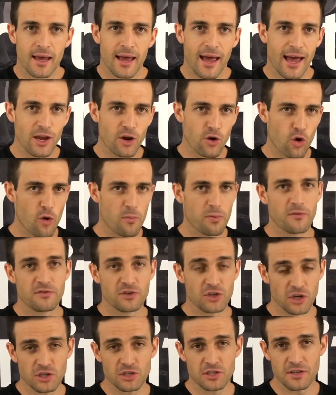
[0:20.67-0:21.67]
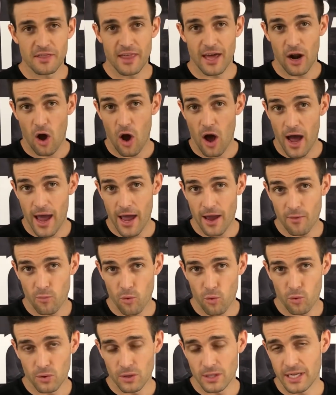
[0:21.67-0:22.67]
a group of shoes that I
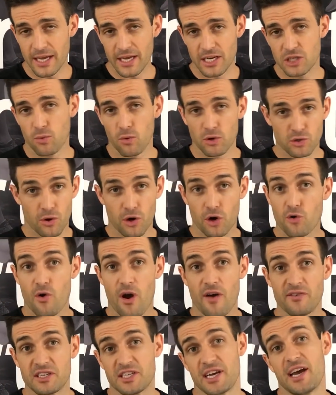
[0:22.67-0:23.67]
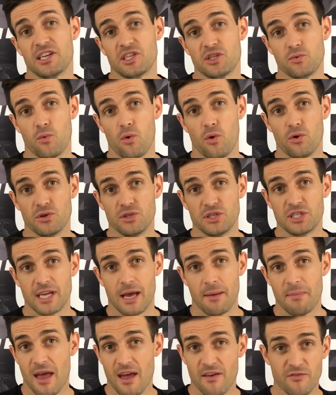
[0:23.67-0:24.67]
will lean towards or I gravitate towards
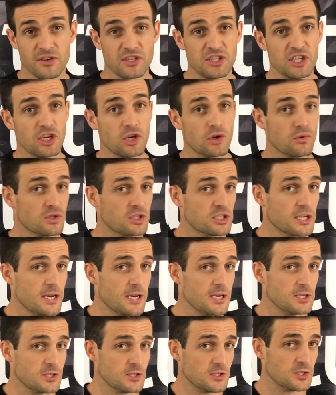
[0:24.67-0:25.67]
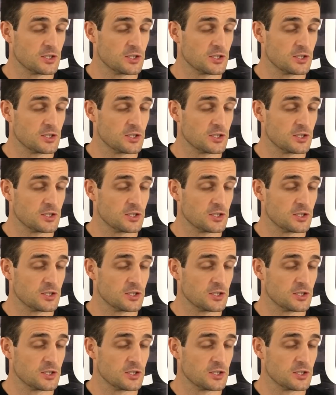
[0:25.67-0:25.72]
every single season.